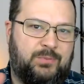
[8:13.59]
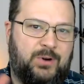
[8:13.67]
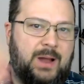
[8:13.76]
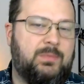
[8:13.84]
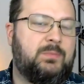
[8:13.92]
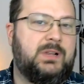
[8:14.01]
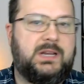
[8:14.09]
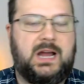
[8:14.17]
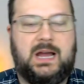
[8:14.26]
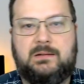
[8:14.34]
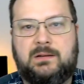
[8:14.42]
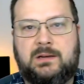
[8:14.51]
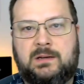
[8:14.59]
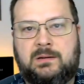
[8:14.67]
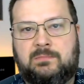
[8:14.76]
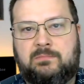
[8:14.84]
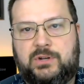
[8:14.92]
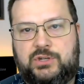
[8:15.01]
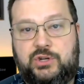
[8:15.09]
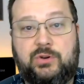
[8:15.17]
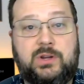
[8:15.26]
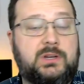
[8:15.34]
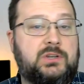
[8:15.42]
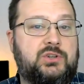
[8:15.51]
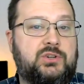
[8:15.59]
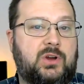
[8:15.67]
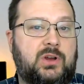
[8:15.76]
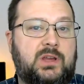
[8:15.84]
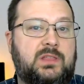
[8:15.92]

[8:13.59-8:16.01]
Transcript: probably not. But you can enjoy